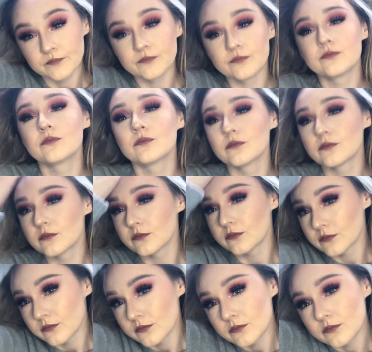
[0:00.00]
So
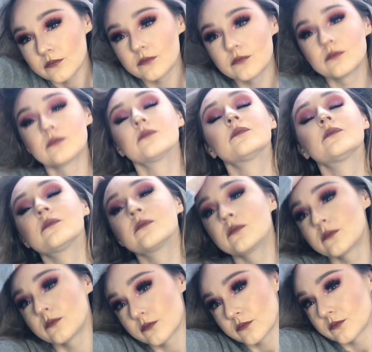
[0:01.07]
guys, this is
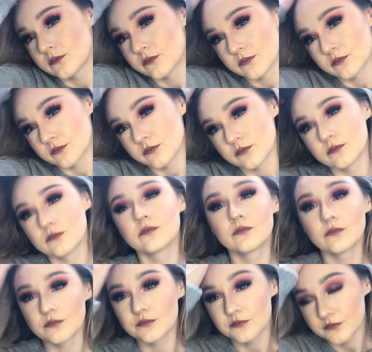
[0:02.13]
the finished
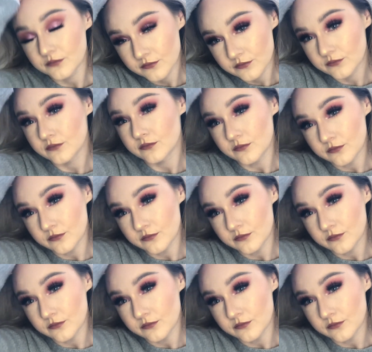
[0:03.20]
look. I just went